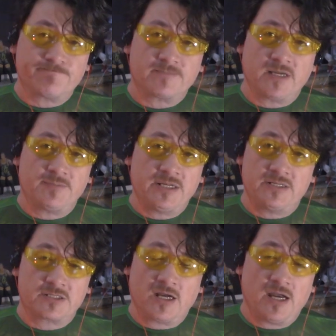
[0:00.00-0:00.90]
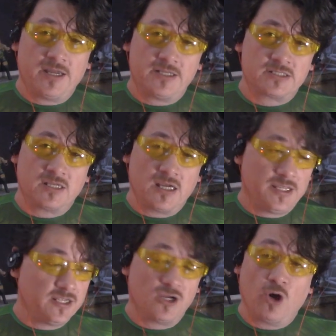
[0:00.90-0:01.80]
I mean, this guy is he
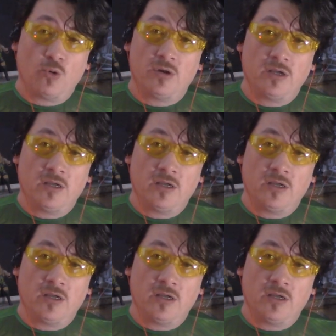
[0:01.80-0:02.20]
can go.